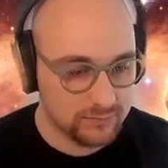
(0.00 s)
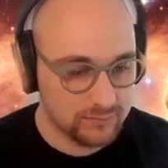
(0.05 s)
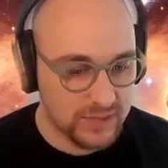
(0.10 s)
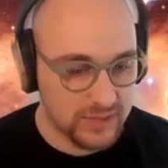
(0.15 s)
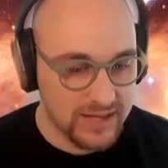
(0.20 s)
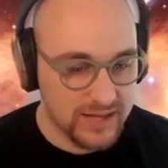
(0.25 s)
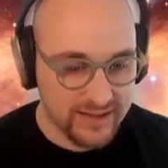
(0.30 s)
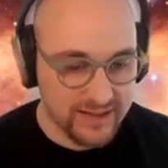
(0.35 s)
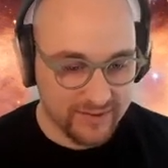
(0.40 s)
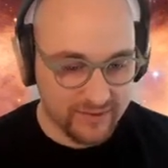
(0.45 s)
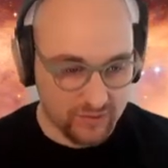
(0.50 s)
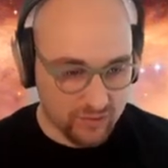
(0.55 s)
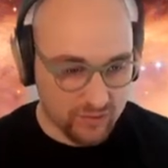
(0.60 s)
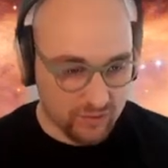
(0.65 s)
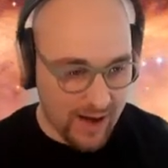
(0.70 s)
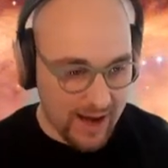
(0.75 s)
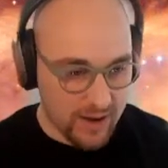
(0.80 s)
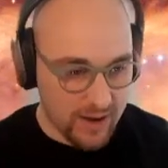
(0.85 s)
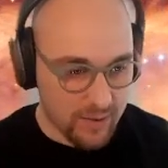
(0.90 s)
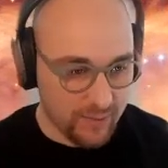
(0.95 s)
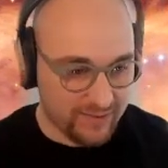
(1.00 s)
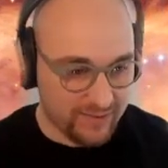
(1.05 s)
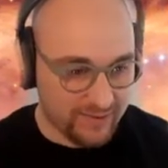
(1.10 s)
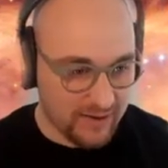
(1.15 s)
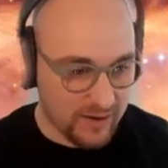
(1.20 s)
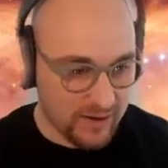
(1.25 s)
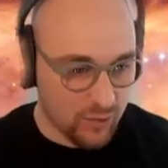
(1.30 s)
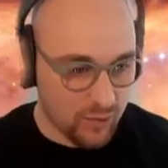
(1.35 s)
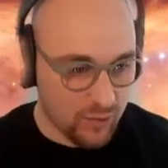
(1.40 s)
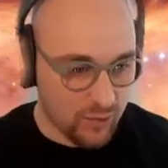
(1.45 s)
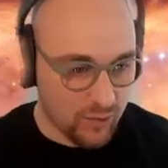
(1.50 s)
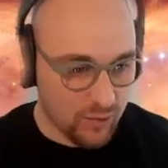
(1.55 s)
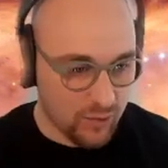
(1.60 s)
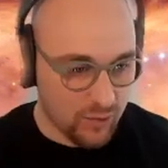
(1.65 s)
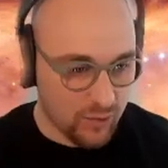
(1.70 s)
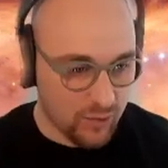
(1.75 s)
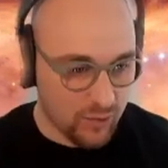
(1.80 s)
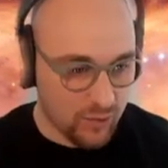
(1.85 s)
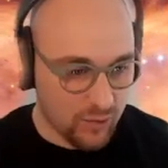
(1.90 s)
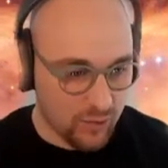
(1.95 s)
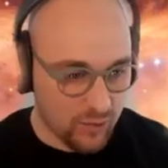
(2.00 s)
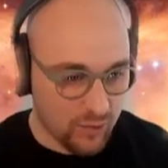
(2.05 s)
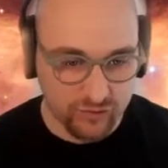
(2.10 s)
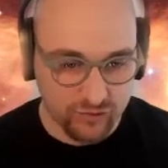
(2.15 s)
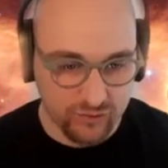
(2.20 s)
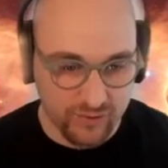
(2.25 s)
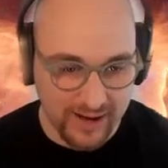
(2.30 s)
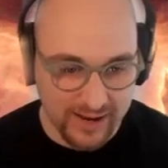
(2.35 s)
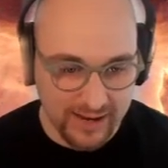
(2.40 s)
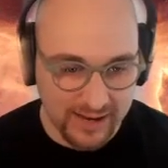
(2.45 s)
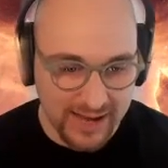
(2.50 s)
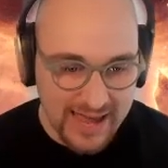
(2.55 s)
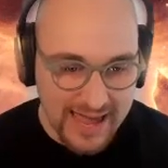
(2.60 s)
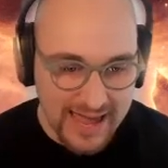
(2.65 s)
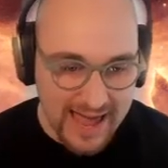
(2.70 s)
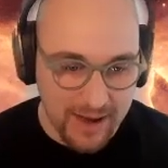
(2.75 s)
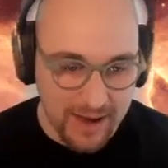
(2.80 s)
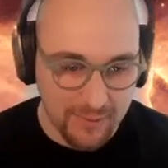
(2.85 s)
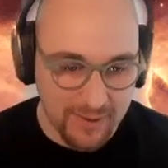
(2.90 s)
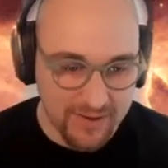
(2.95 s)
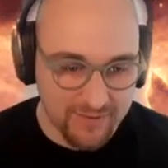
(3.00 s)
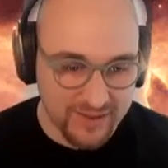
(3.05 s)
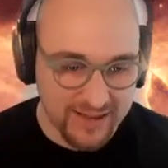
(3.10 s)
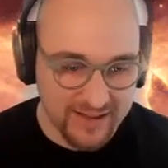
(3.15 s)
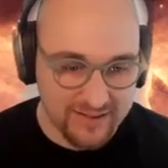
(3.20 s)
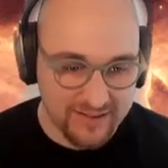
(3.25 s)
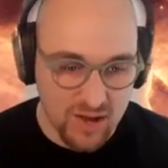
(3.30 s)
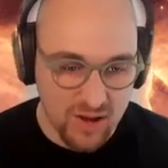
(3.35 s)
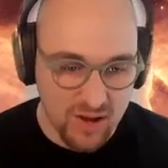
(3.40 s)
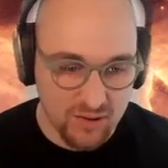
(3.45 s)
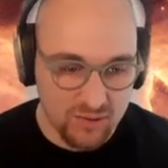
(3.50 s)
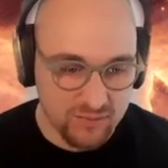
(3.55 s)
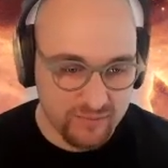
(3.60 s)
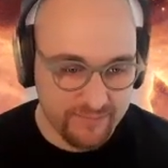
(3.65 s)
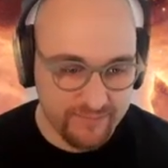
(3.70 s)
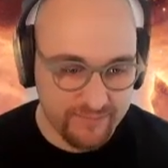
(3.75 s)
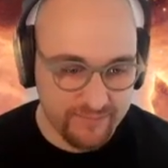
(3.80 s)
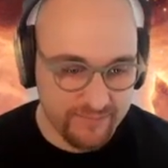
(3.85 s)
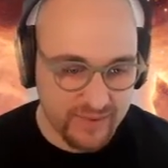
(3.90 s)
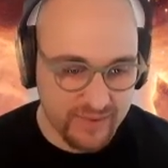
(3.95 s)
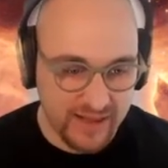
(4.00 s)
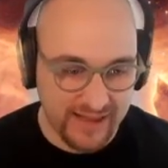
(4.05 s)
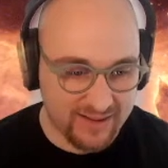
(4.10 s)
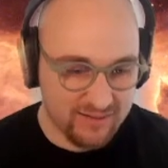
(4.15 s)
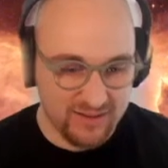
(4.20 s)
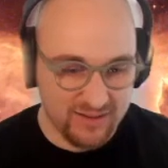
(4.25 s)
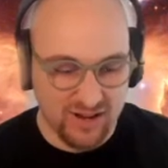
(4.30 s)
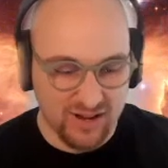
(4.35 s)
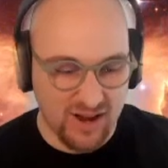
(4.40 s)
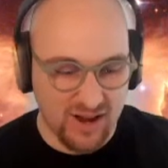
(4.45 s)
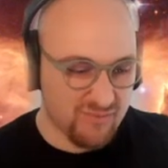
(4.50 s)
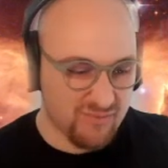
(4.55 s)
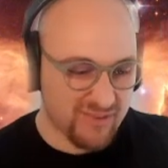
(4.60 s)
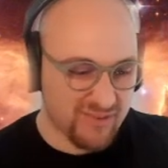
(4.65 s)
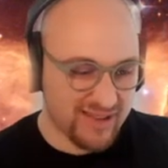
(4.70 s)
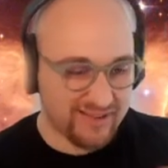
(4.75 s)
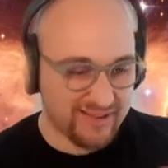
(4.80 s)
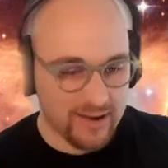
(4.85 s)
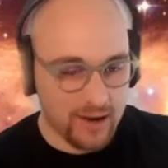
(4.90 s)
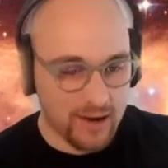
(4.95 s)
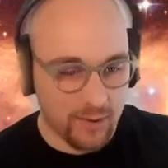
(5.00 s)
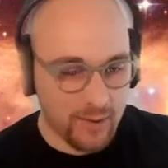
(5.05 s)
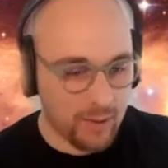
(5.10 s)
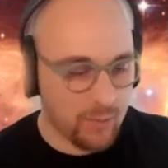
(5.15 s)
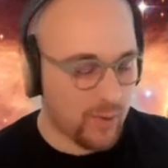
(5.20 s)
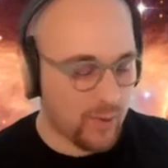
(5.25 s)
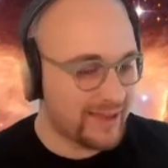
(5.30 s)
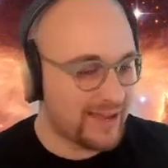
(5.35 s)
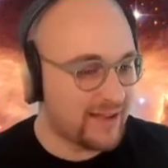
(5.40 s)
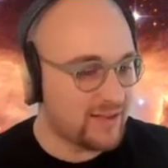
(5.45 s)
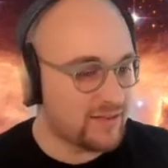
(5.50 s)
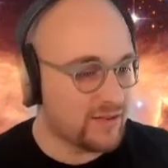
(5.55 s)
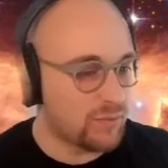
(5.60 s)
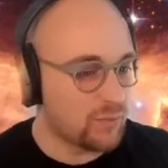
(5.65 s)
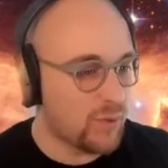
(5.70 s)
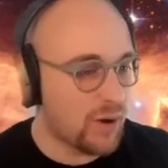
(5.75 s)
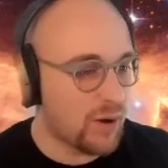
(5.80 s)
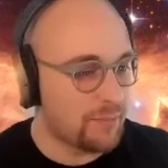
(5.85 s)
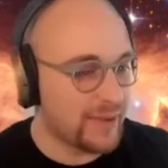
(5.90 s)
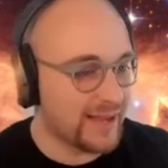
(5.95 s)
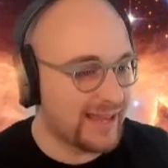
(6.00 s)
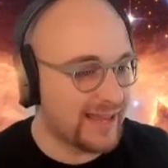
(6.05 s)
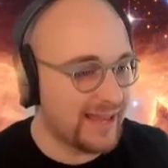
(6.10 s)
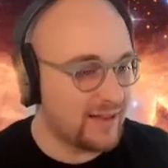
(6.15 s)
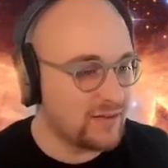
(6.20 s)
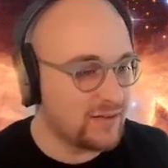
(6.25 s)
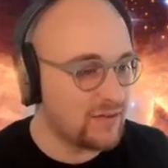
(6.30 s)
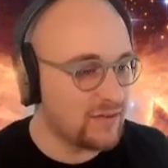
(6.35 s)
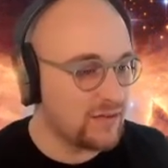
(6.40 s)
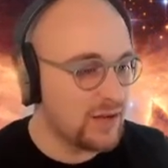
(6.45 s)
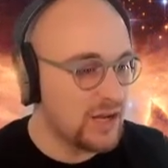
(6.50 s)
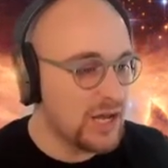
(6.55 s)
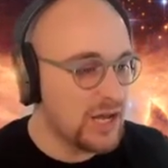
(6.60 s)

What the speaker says: This is great. We see it all. It's all a string. However, there's no, you can't really tell where one ends and one begins.